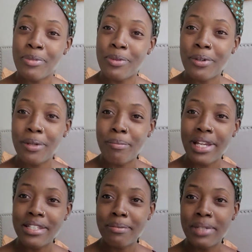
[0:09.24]
friends, welcome
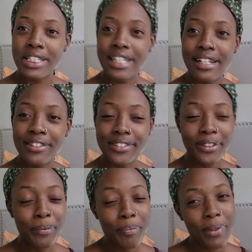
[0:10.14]
back to my channel.
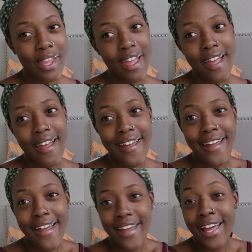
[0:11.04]

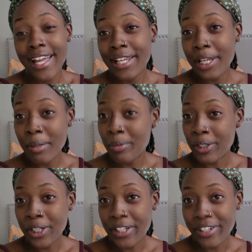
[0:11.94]
I came on
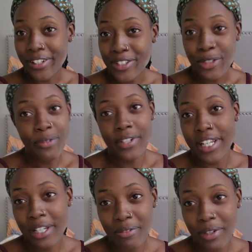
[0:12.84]
here to
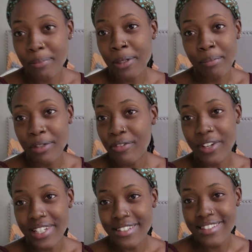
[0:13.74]
rave about my
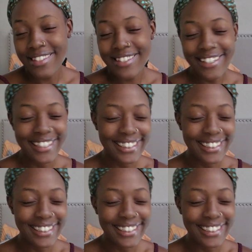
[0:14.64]
friends.